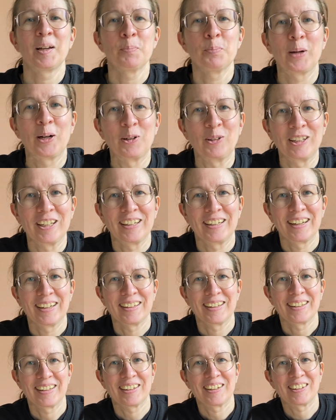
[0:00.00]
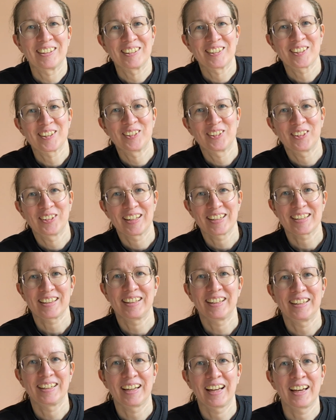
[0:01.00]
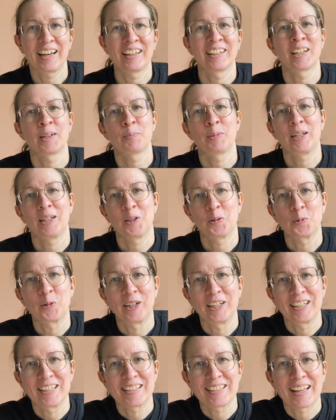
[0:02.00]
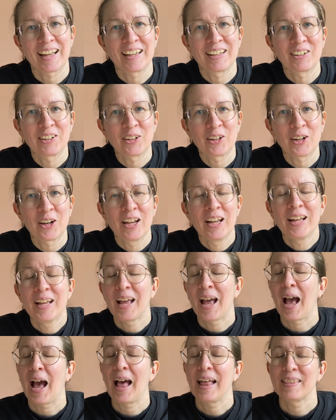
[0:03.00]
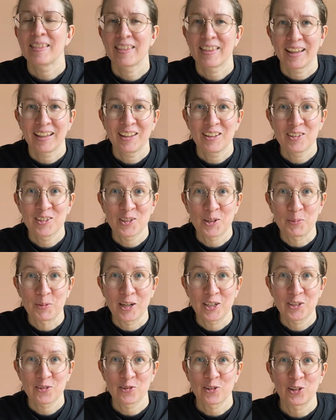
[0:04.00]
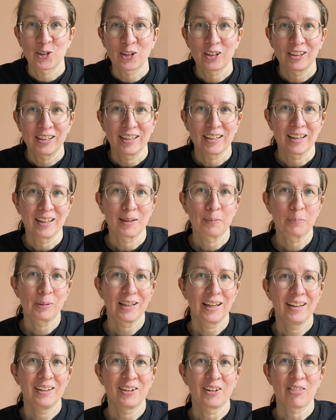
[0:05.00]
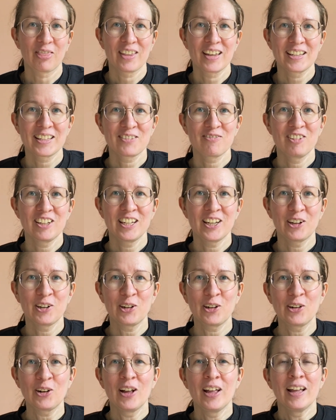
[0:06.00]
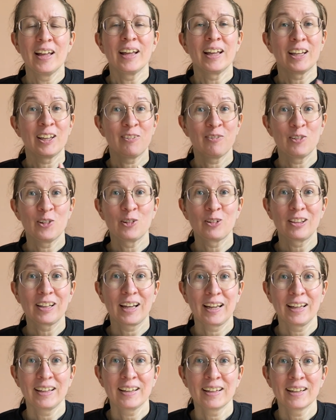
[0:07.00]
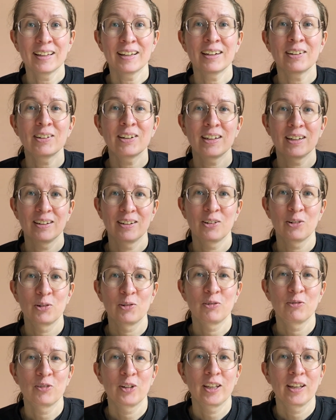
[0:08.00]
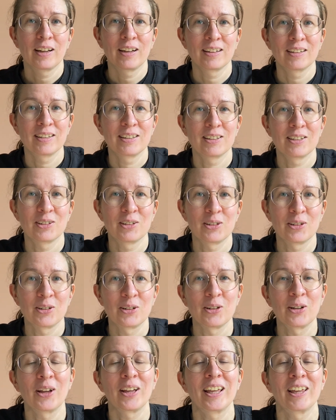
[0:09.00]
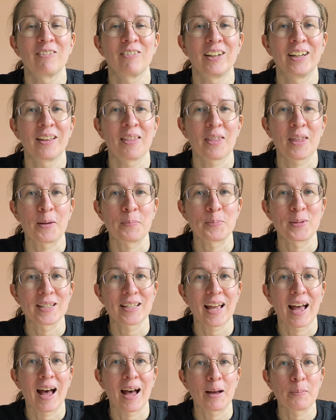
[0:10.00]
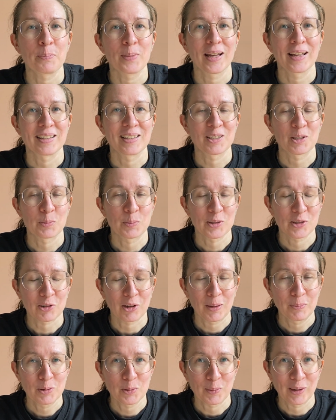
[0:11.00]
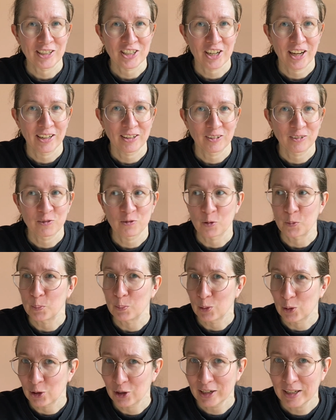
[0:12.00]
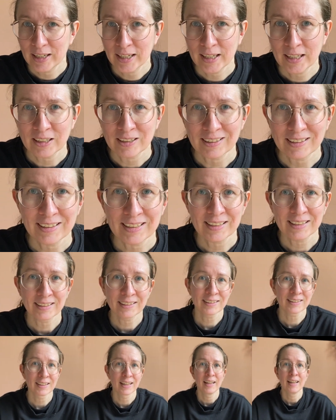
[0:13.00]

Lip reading: Paulina, also known as Lina, and I'm a knitwear designer. Thank you so much for clicking play on this video. If you like it, don't forget to give it a thumbs up and subscribe to my channel for more knitty content.